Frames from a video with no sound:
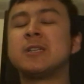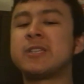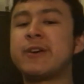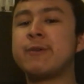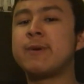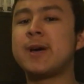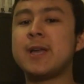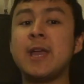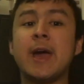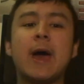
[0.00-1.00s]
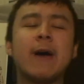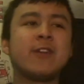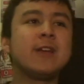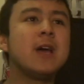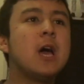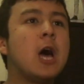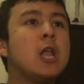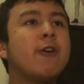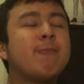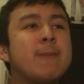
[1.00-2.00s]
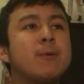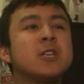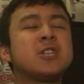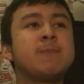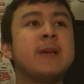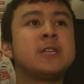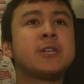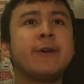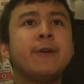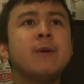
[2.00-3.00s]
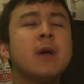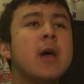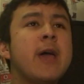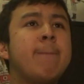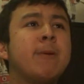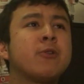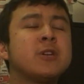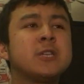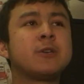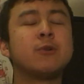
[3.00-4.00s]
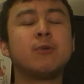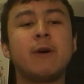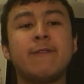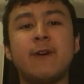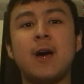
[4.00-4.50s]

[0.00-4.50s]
So yeah, I think a lot of people are just being too hypocritical of